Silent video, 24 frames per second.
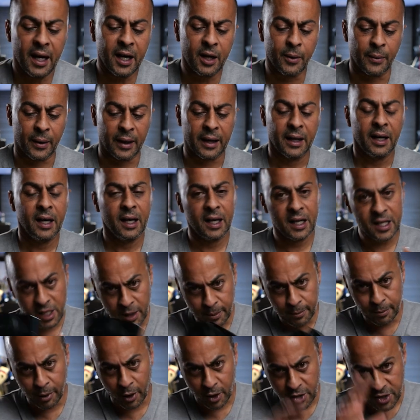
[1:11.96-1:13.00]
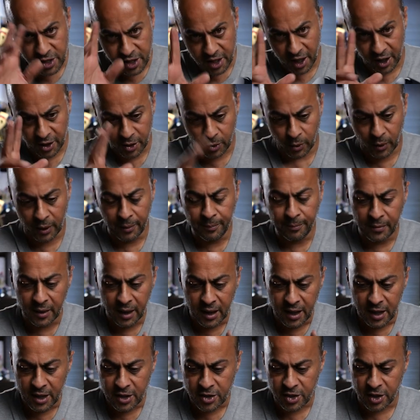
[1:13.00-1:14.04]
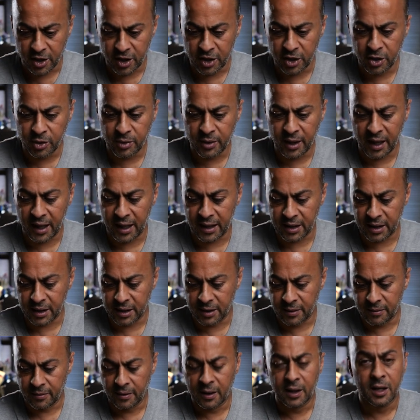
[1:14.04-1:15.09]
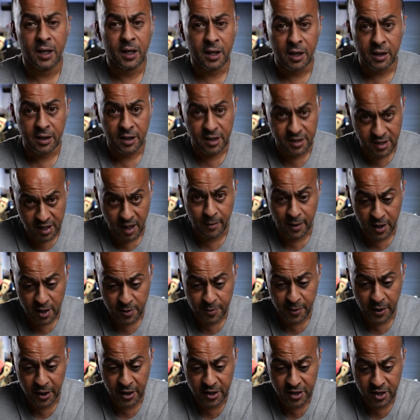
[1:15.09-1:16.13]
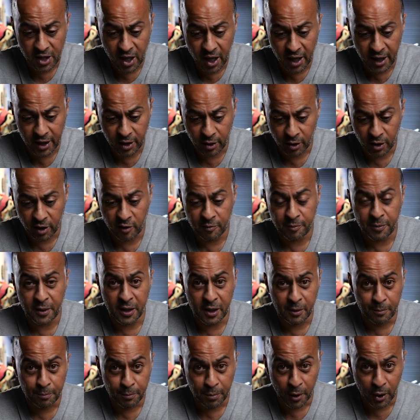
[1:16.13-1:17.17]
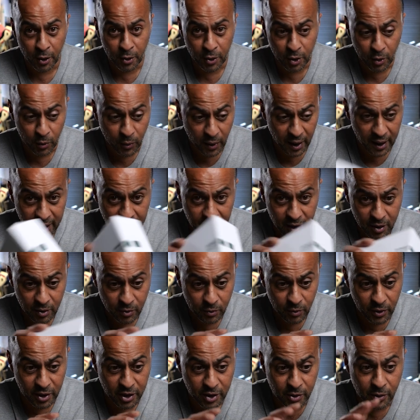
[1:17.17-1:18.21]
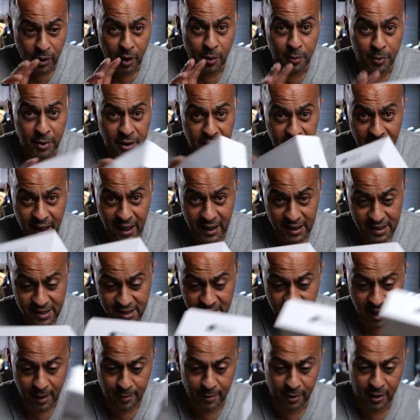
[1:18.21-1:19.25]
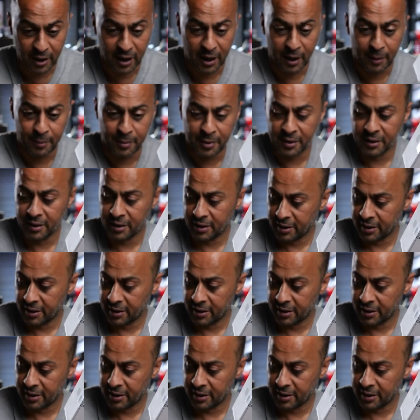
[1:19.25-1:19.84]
Anyway, let's unbox the other one so that you get the same experience I got of being blown away when you open the Alice camera up.